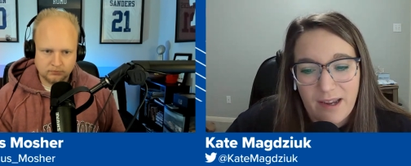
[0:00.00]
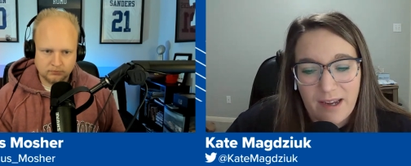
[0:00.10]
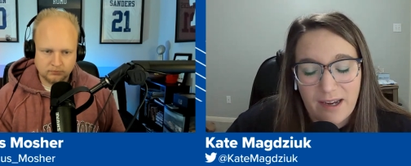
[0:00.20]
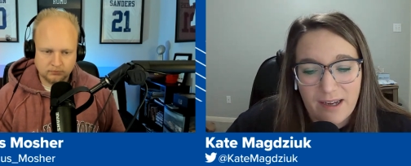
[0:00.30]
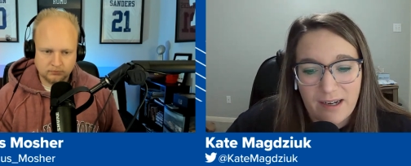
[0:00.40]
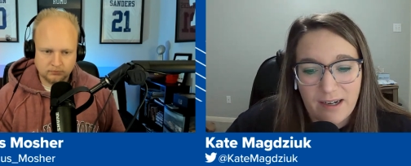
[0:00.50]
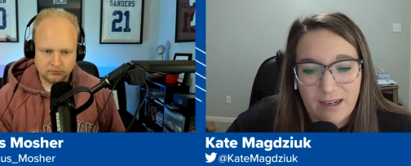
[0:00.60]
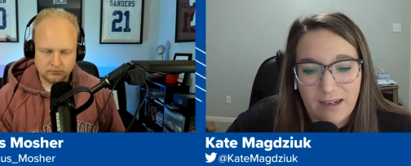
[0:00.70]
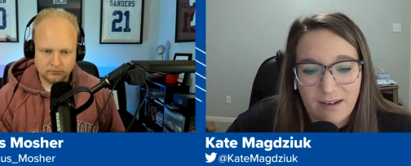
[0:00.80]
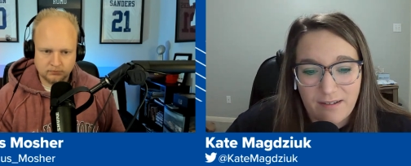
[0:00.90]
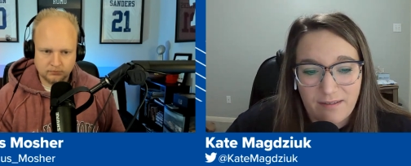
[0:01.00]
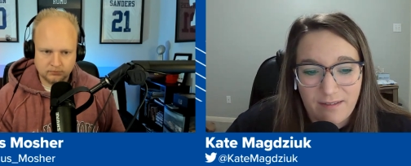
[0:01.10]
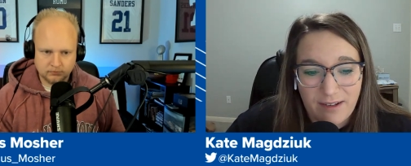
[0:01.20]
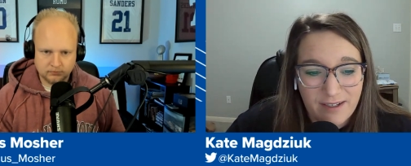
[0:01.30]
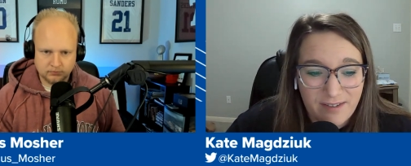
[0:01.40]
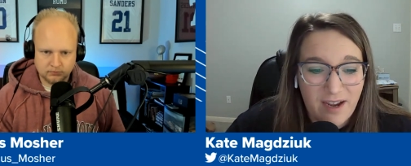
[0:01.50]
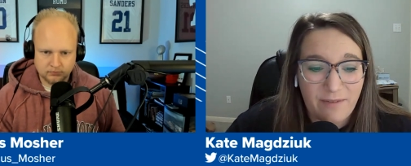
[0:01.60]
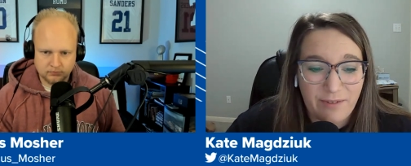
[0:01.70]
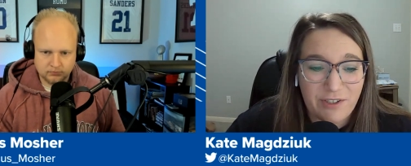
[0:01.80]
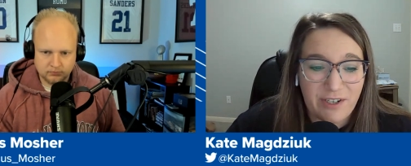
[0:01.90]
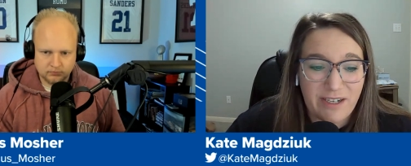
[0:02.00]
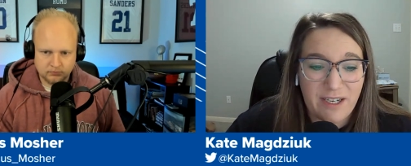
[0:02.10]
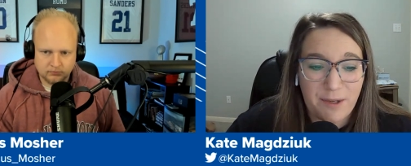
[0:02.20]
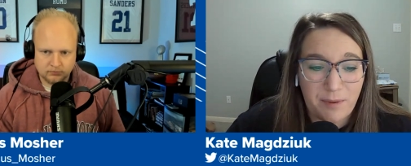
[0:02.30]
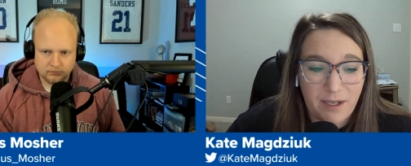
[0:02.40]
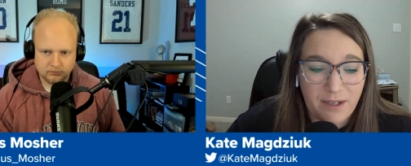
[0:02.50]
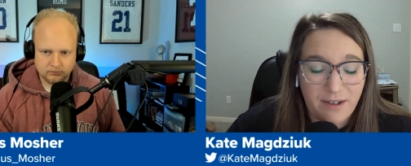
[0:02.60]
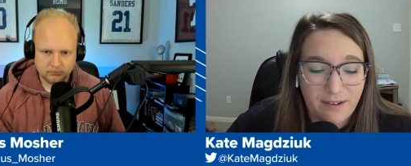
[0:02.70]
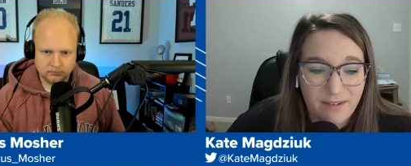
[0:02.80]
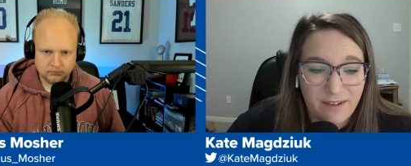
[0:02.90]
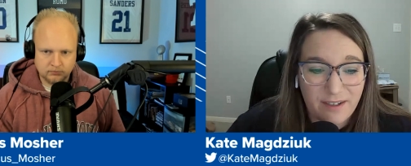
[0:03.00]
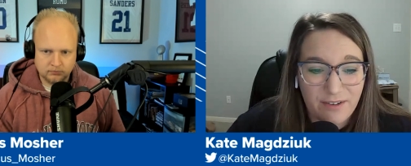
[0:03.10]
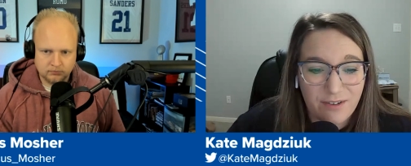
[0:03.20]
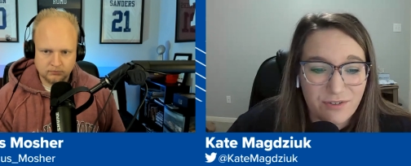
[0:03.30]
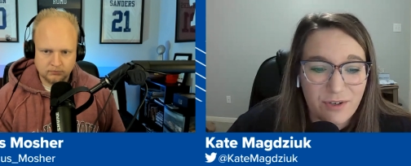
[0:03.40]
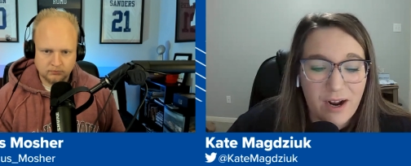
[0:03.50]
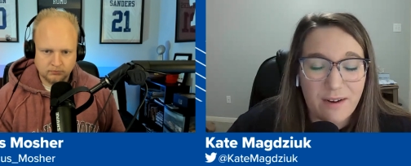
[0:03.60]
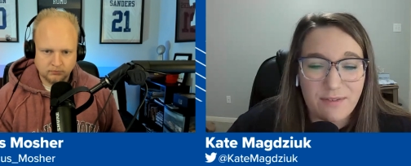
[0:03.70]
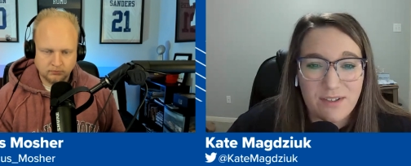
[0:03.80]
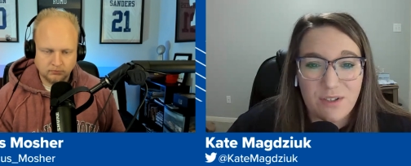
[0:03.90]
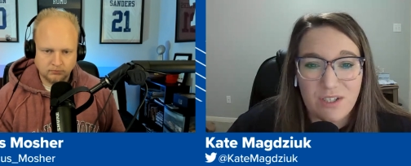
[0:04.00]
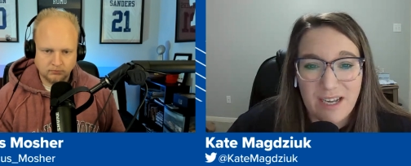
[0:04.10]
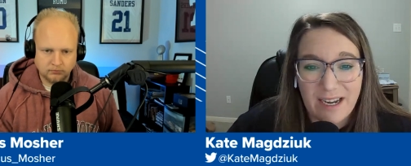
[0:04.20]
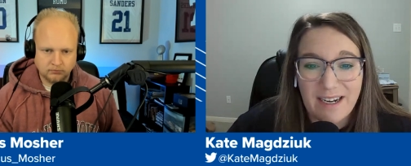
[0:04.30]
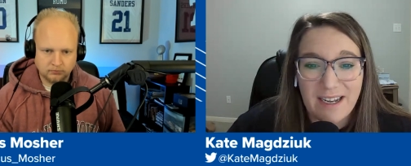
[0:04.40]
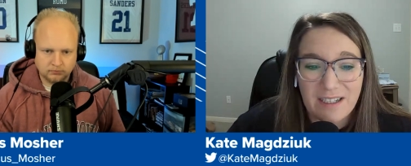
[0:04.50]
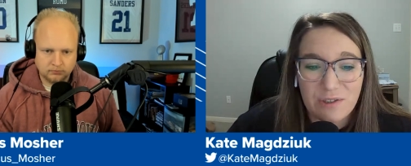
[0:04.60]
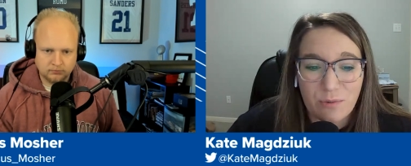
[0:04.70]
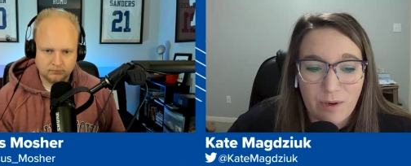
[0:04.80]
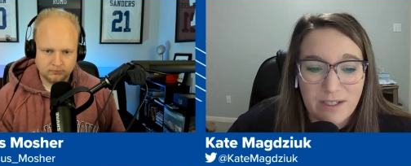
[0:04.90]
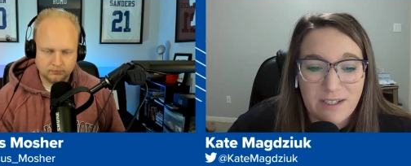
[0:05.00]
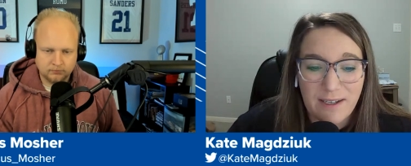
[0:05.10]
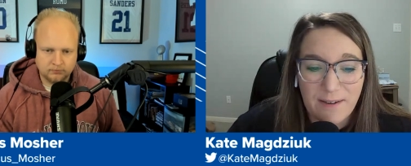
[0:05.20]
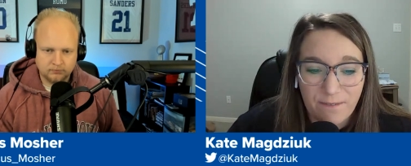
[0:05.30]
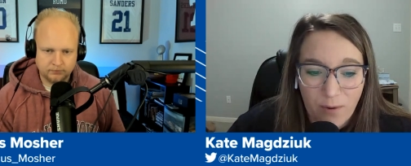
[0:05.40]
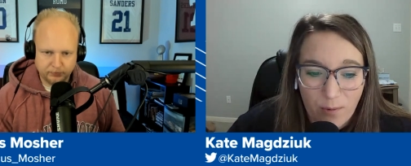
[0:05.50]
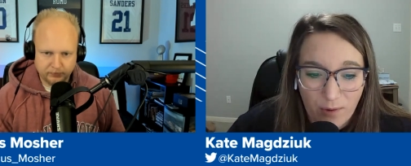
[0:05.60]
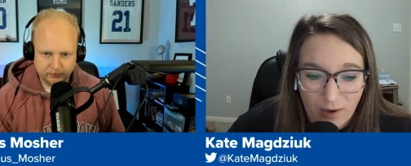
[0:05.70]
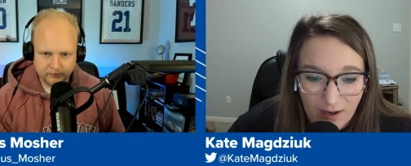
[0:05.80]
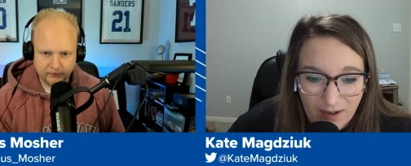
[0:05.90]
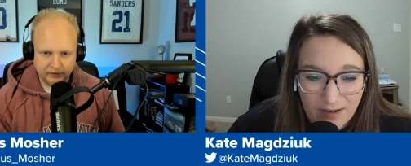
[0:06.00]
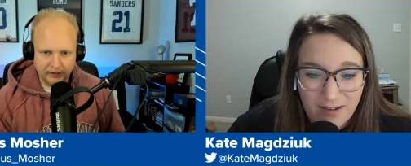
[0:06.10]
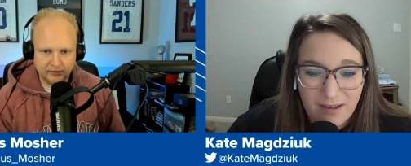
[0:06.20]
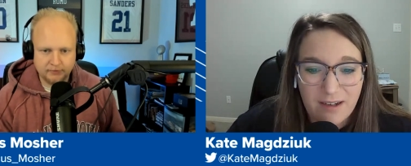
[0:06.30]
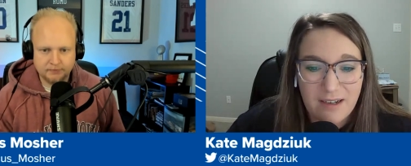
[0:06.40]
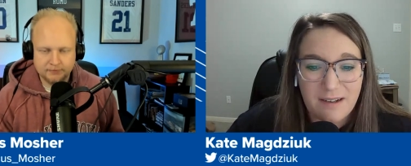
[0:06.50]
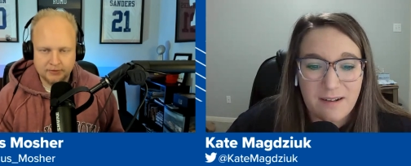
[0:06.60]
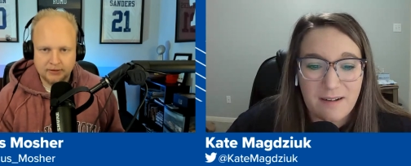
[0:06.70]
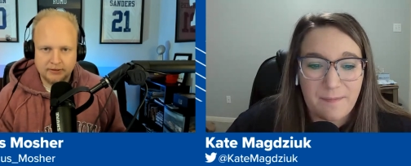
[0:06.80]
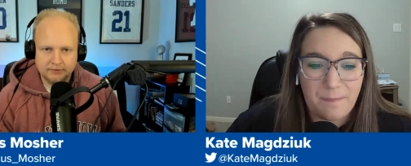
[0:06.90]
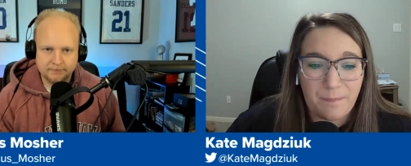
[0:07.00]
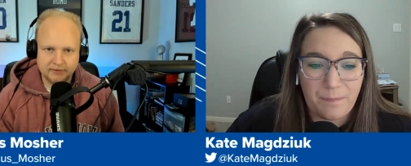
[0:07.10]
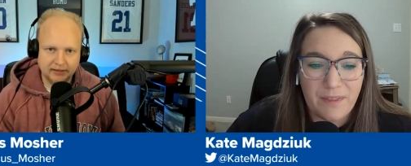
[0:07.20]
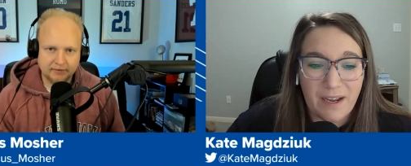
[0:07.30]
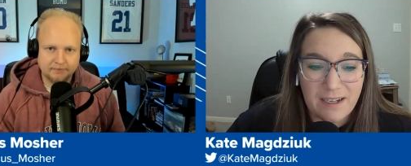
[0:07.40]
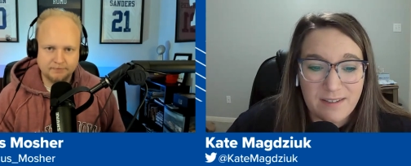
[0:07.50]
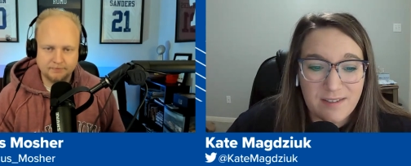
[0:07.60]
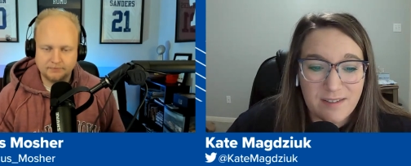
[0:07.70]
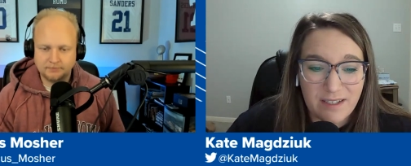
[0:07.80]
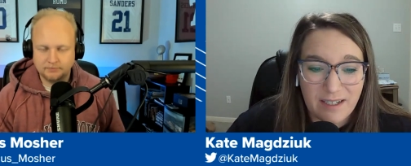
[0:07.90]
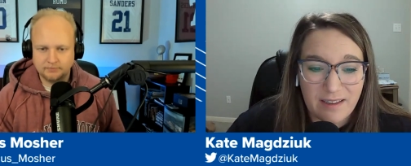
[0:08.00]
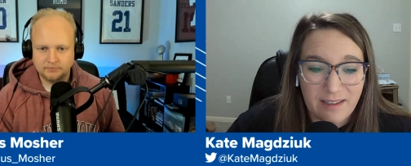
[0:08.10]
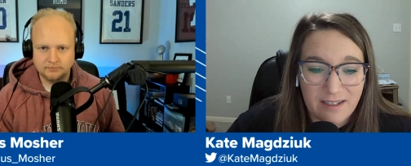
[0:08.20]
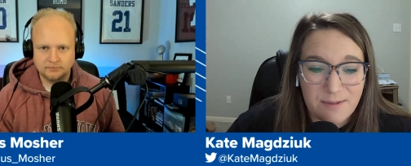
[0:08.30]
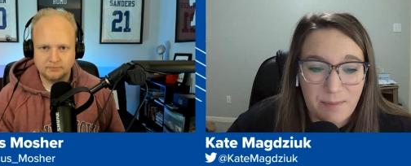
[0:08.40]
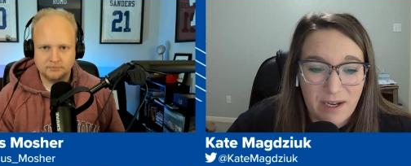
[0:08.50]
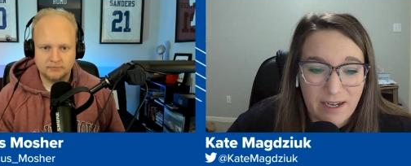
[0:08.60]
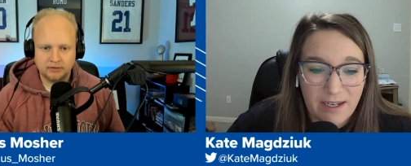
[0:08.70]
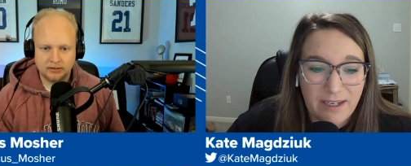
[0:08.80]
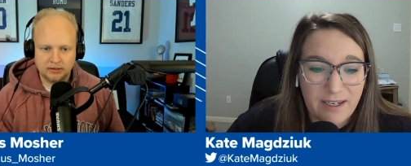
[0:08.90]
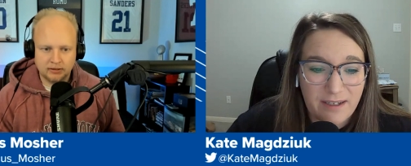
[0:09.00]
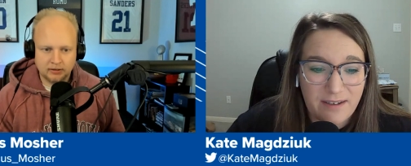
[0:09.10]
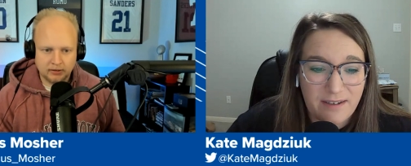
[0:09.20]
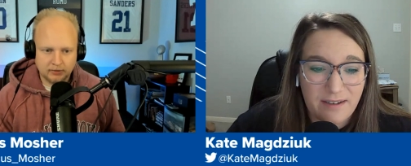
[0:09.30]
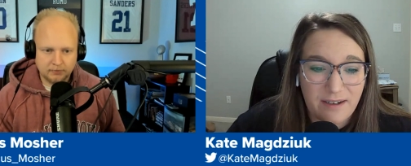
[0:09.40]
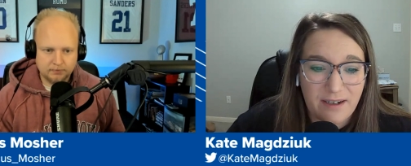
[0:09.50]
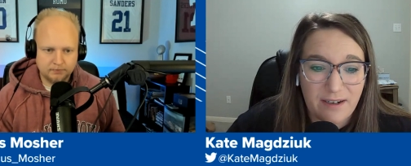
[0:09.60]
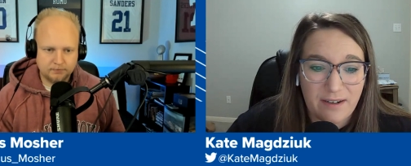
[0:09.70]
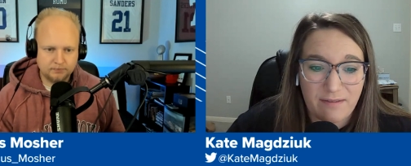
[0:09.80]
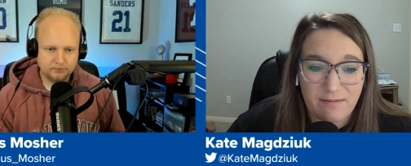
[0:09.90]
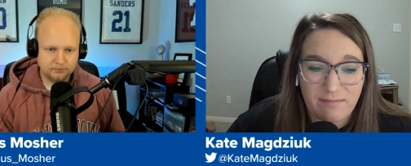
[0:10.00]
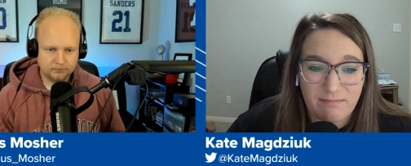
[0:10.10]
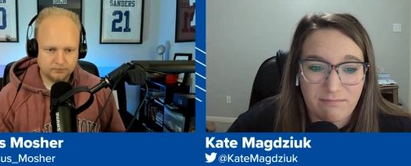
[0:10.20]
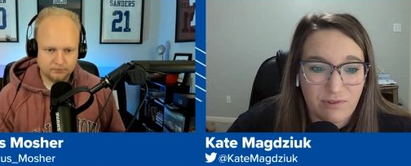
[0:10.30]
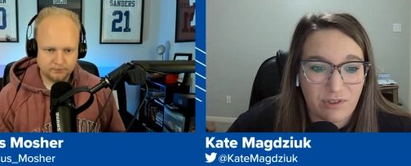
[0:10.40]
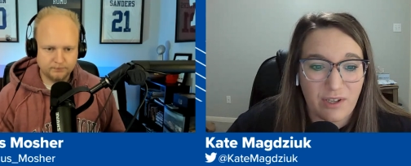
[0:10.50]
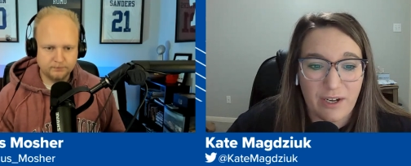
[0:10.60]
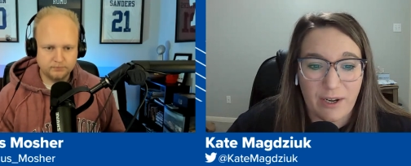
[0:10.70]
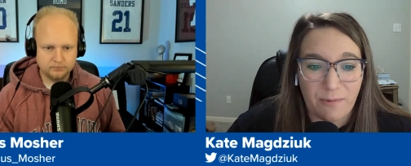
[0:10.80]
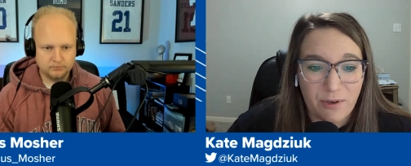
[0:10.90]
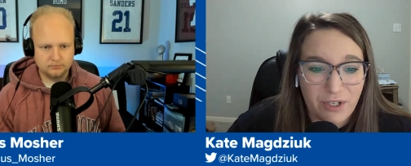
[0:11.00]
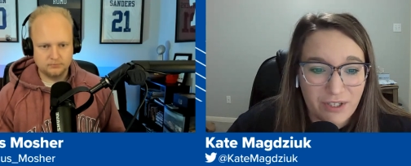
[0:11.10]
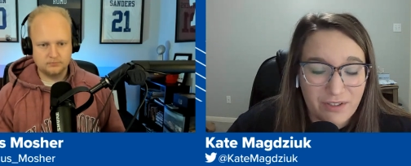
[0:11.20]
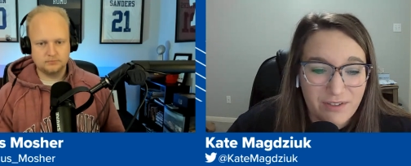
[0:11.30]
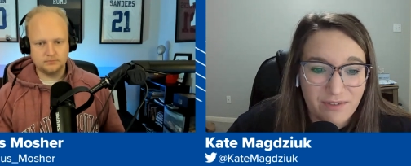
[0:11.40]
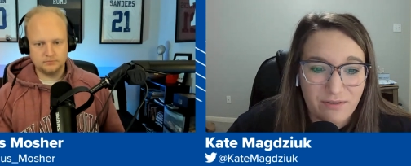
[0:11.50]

Speaker 1: and his average ADP in those drafts, tight end 24.
Speaker 2: Yeah. Yeah.
Speaker 1: That's like that's behind uh Jelani Woods,